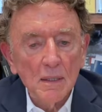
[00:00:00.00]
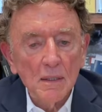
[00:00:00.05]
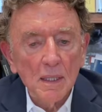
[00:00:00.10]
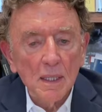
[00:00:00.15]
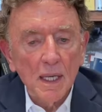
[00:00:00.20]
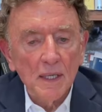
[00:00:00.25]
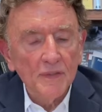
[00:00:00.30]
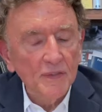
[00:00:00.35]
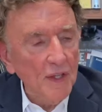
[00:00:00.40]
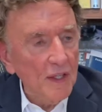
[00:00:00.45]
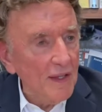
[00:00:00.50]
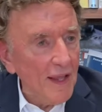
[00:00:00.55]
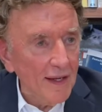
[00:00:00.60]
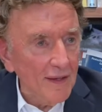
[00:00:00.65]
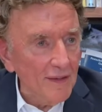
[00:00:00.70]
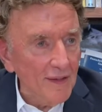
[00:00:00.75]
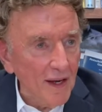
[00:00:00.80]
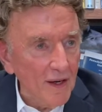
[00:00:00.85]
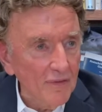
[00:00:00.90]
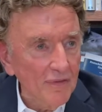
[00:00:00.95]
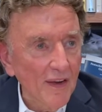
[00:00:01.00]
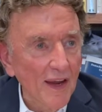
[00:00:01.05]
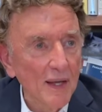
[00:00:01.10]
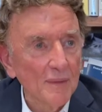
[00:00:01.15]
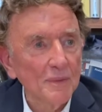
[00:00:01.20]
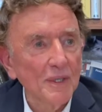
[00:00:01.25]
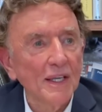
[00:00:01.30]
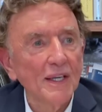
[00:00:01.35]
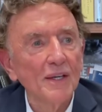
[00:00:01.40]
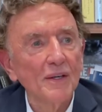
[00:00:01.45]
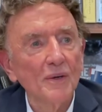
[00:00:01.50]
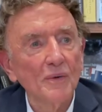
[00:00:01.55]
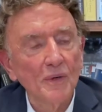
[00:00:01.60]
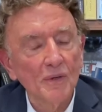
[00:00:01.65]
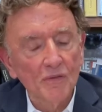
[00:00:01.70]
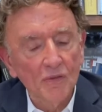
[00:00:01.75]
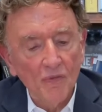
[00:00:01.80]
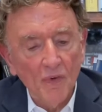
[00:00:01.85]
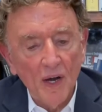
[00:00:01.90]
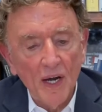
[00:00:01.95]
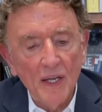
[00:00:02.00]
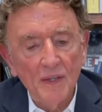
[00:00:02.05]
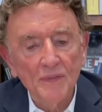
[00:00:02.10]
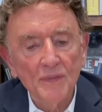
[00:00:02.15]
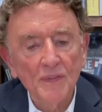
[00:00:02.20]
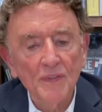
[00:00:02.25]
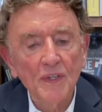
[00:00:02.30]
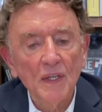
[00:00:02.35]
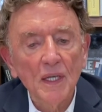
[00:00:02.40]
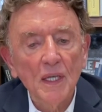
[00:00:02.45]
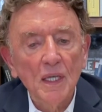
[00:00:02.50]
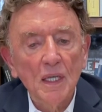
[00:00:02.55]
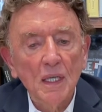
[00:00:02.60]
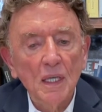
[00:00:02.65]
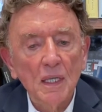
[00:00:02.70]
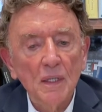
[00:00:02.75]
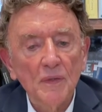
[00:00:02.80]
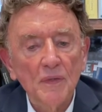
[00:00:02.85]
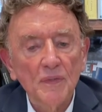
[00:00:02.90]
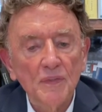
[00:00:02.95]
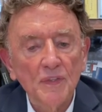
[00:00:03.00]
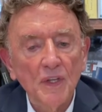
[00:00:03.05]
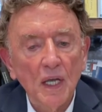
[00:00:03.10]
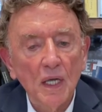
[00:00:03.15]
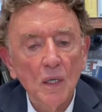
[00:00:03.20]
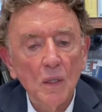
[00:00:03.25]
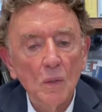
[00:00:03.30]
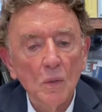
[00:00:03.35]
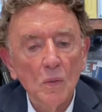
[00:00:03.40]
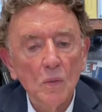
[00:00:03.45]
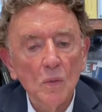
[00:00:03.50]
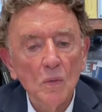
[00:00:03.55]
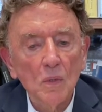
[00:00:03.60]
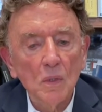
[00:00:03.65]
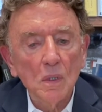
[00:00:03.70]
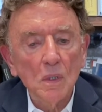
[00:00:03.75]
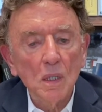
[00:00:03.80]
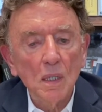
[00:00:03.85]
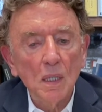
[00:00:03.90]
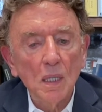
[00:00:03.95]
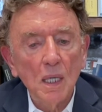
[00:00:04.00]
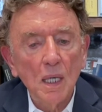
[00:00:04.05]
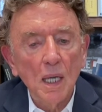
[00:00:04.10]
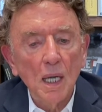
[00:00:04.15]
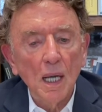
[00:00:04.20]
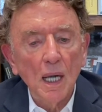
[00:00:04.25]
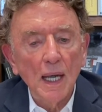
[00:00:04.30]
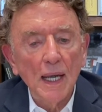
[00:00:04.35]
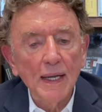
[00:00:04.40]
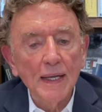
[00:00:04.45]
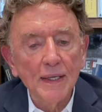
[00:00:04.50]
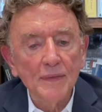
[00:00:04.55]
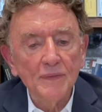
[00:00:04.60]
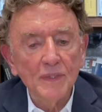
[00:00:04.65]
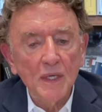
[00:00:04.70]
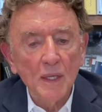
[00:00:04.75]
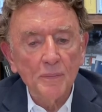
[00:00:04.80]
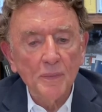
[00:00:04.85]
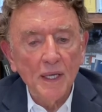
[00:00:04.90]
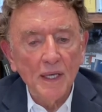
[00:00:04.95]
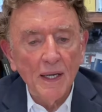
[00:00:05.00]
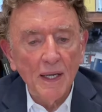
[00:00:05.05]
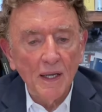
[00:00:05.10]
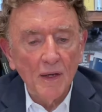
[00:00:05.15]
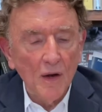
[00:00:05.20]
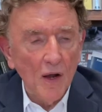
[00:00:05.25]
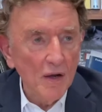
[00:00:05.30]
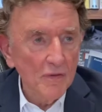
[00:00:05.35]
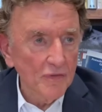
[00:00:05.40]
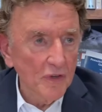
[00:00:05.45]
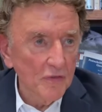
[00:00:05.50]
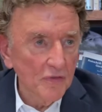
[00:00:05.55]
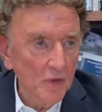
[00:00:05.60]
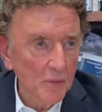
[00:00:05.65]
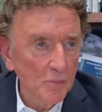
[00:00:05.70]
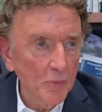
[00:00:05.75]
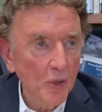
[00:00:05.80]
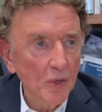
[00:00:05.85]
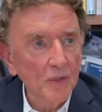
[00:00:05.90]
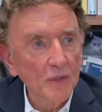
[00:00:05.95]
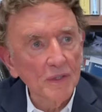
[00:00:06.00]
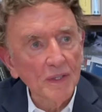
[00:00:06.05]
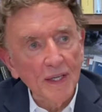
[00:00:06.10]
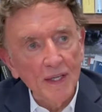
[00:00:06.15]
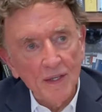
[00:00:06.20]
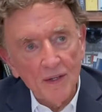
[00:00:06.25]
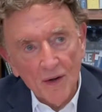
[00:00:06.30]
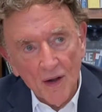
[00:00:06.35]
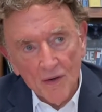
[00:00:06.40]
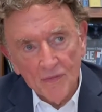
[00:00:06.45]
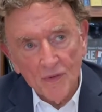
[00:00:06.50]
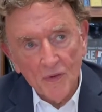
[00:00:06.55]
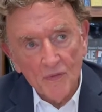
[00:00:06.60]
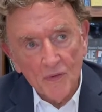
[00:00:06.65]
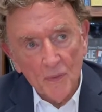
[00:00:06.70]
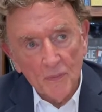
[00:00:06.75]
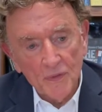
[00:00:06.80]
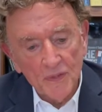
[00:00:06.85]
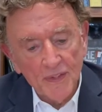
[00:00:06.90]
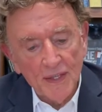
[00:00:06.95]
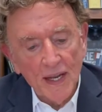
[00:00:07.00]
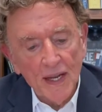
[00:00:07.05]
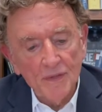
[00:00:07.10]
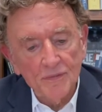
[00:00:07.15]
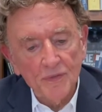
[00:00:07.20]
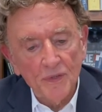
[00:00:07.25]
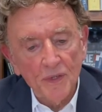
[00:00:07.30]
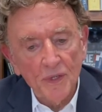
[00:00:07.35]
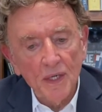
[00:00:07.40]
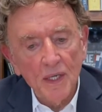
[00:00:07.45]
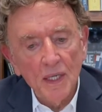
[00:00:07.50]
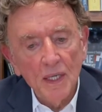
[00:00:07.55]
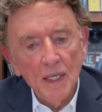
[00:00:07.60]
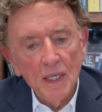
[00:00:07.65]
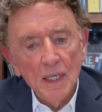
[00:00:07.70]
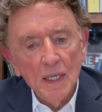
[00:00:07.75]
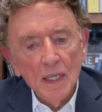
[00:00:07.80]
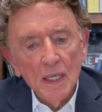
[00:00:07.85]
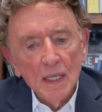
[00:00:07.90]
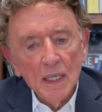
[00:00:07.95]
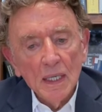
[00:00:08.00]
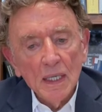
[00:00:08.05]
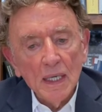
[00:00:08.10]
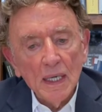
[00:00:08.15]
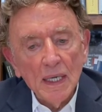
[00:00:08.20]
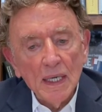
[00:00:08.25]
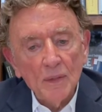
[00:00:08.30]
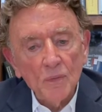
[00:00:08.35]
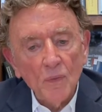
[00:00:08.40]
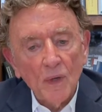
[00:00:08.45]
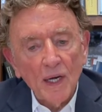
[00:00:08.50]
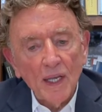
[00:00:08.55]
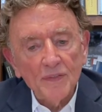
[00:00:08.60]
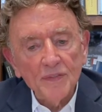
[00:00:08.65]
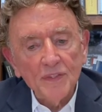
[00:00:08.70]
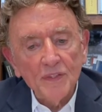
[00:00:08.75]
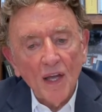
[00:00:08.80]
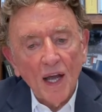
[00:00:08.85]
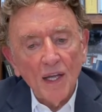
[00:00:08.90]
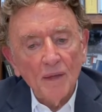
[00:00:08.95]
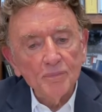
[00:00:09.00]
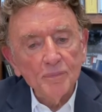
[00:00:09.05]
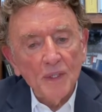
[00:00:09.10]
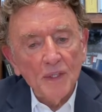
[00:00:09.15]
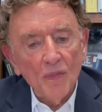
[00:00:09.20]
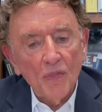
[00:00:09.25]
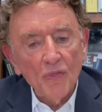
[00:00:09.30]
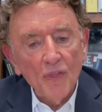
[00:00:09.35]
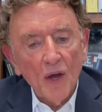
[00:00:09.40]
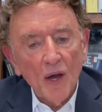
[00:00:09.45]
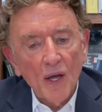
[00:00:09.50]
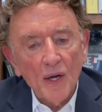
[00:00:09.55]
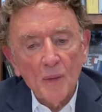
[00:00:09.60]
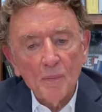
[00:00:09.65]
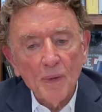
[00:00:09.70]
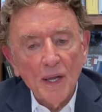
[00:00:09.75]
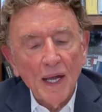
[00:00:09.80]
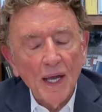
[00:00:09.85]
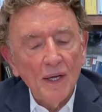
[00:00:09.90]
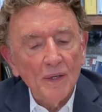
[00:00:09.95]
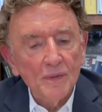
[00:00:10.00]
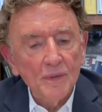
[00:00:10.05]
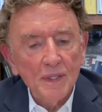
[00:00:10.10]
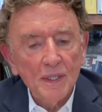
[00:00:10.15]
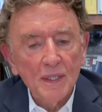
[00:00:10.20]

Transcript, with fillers: I still had a lot of family here and friends. So I ended up getting an offer from Berkeley and an offer from Stanford. And when I stopped and thought about